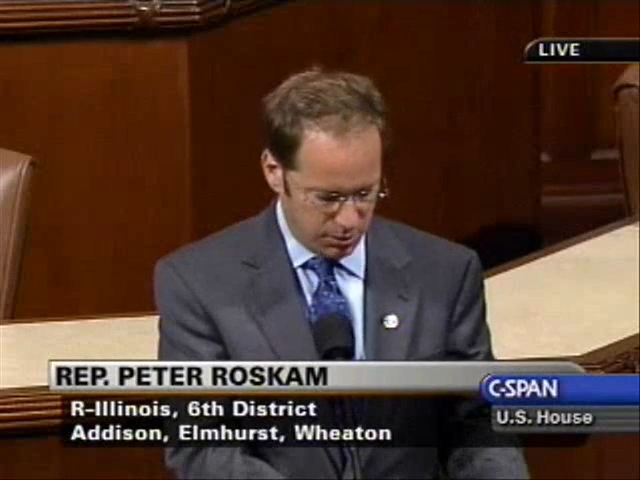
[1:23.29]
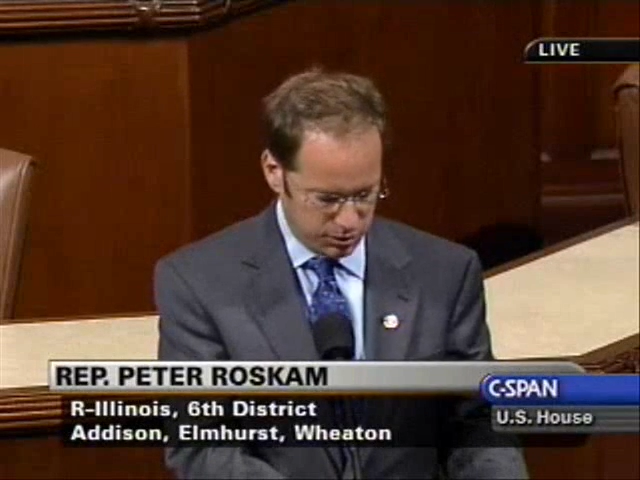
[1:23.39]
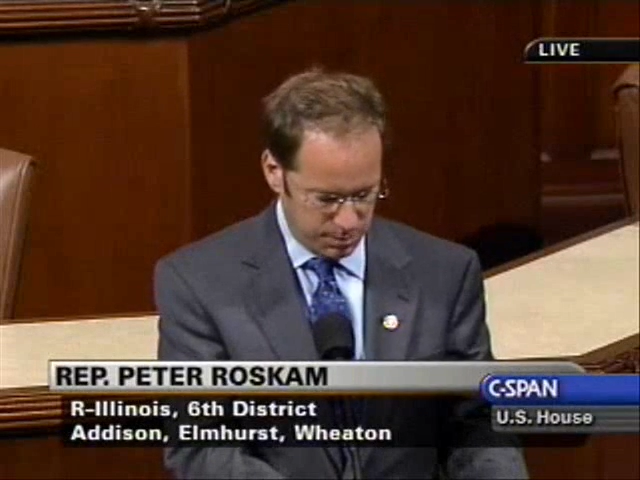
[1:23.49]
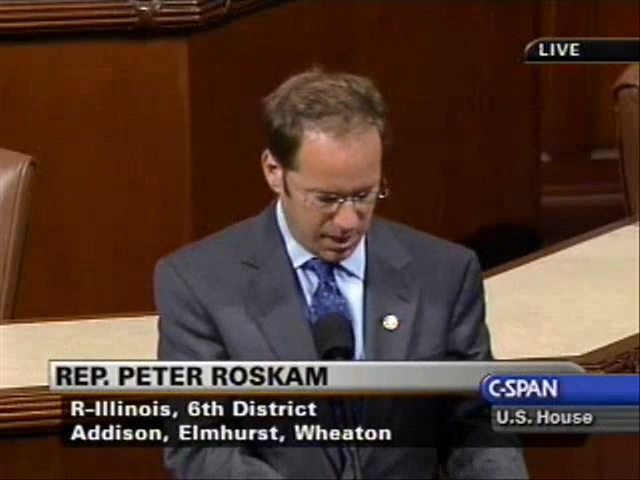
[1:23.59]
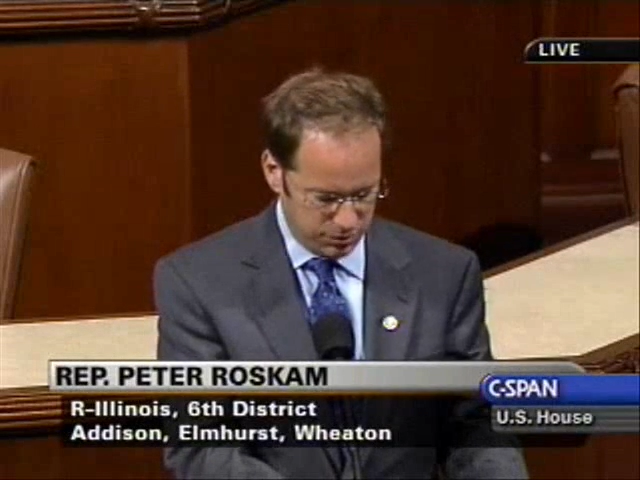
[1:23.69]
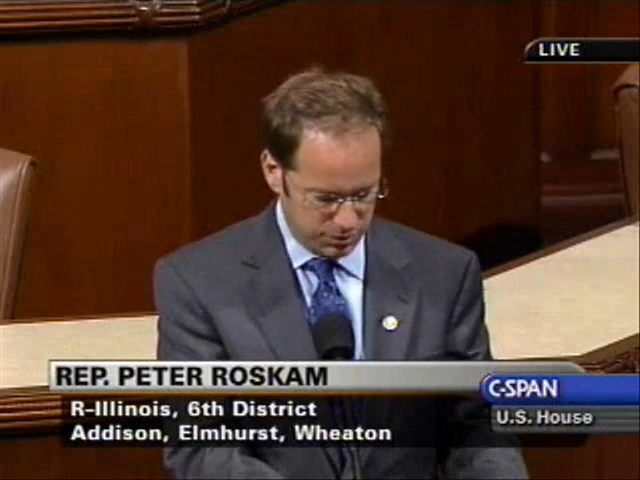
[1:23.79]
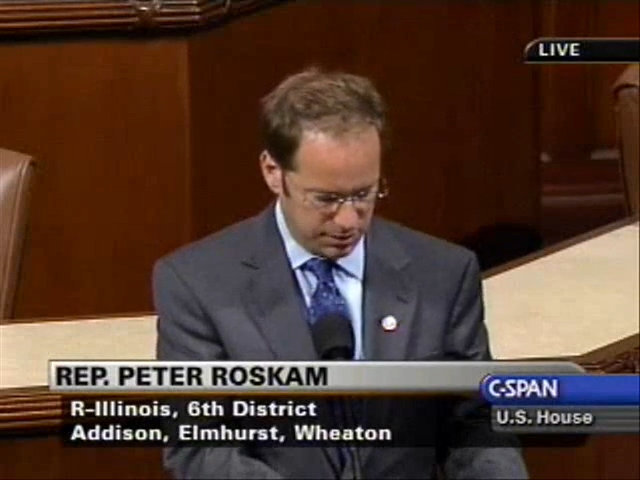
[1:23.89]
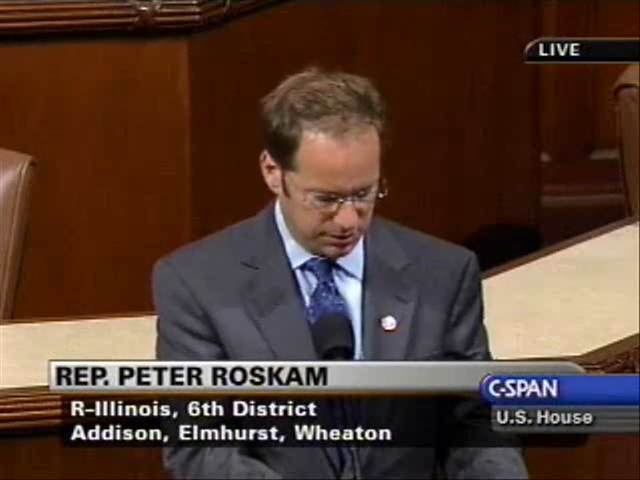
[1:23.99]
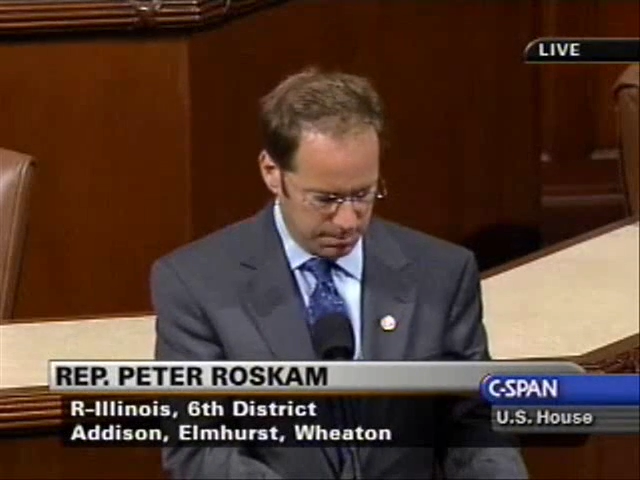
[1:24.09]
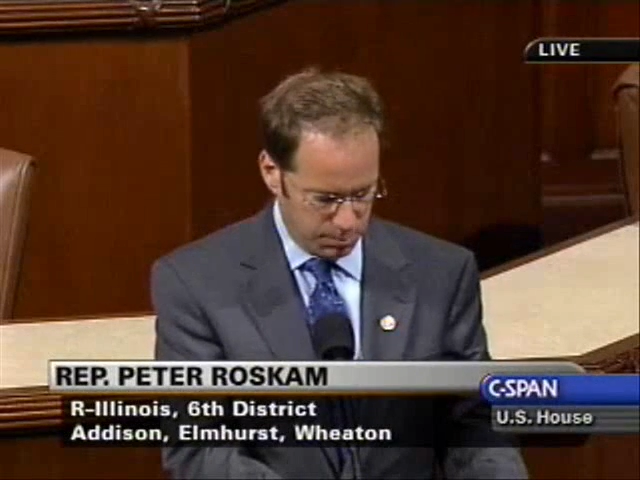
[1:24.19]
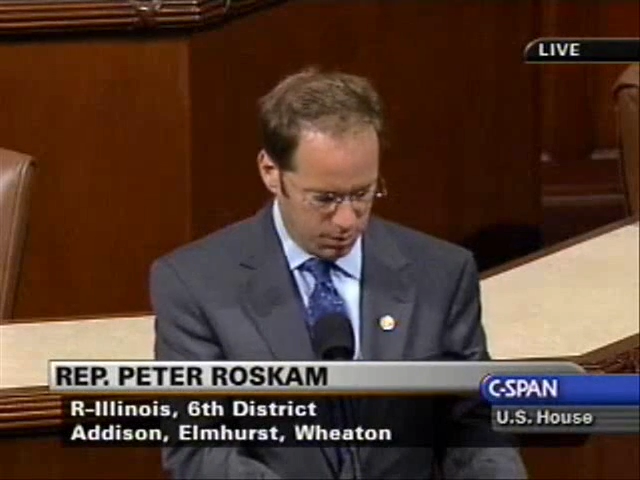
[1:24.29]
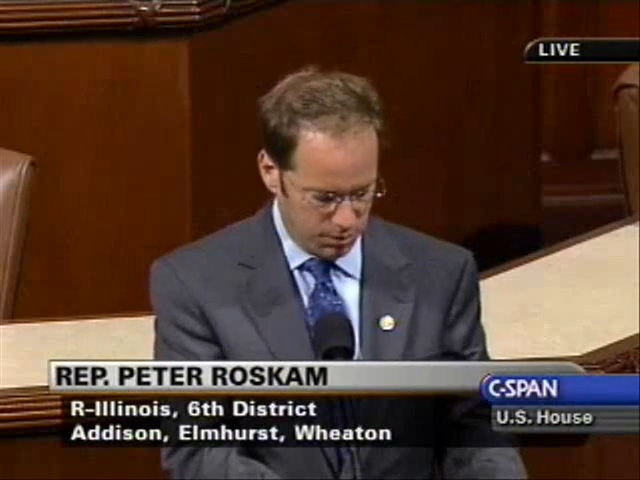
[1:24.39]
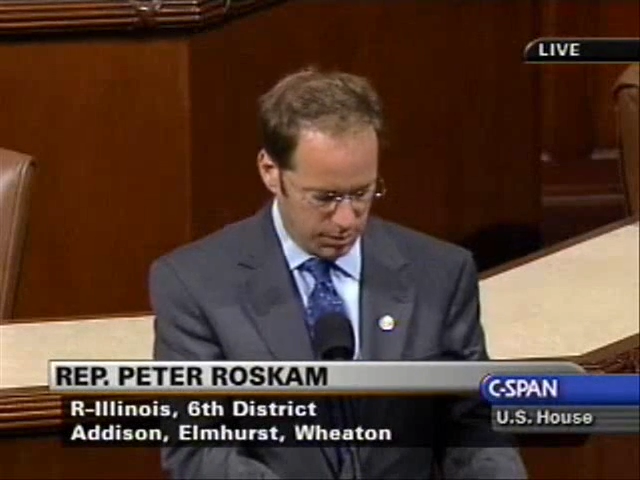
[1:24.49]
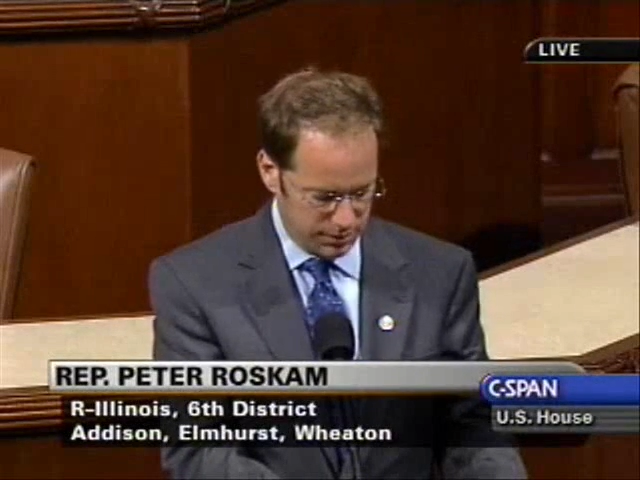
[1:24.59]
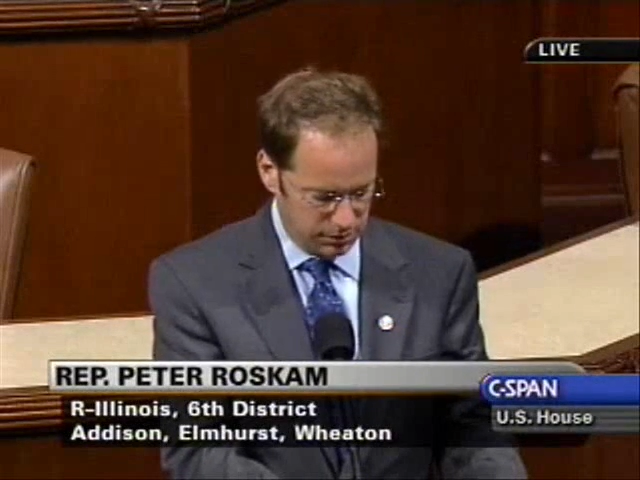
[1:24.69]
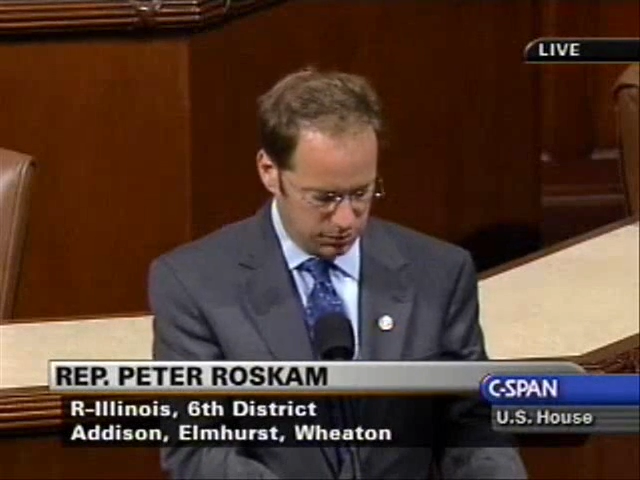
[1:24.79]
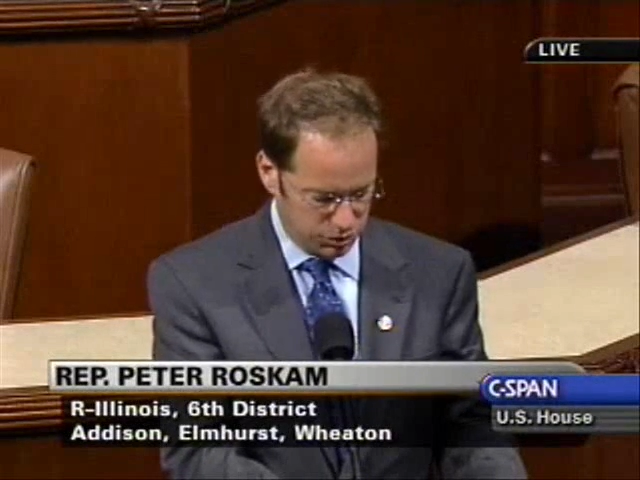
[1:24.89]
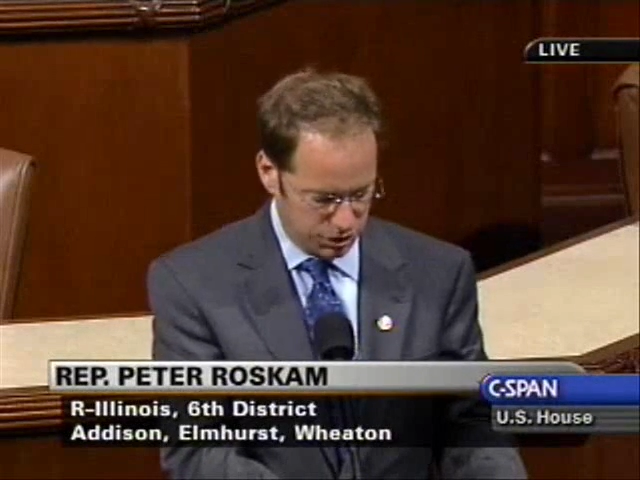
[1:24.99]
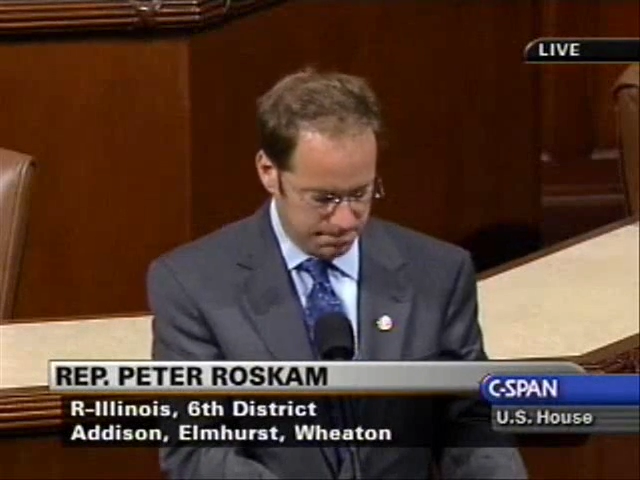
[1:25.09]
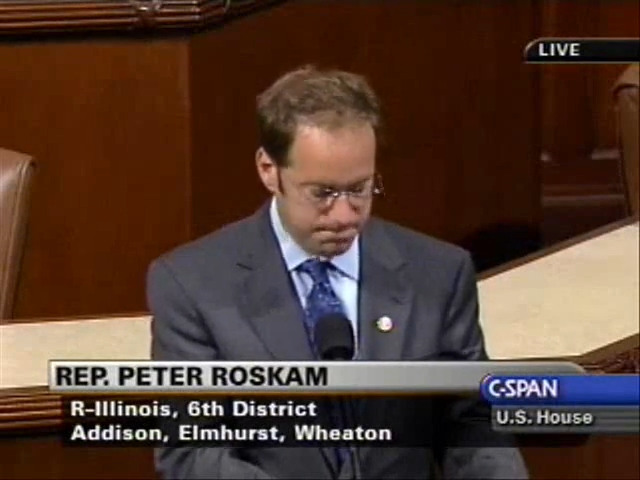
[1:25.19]
co-sponsoring this important
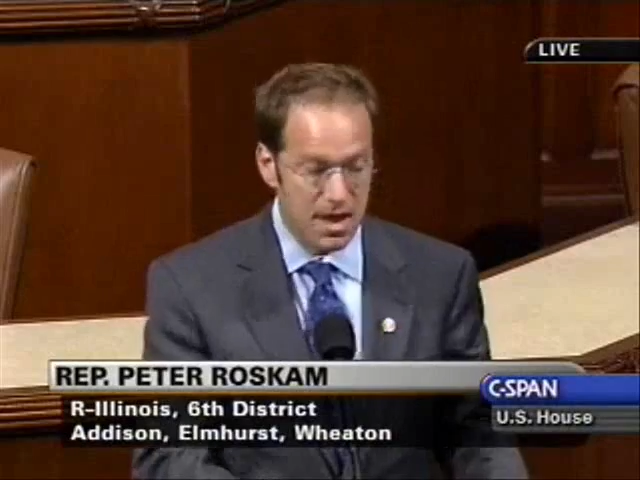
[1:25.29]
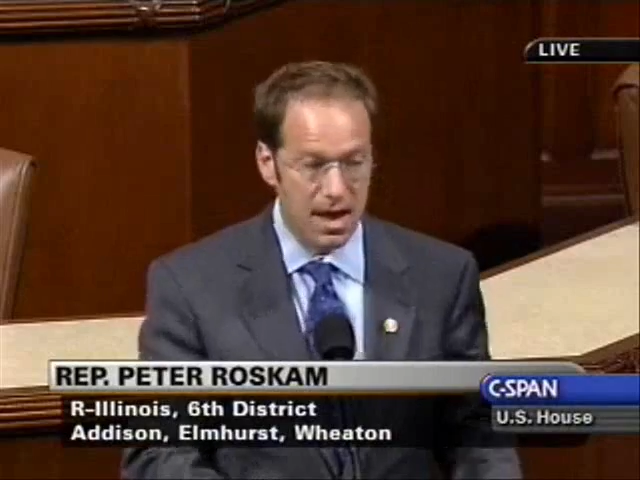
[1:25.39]
resolution.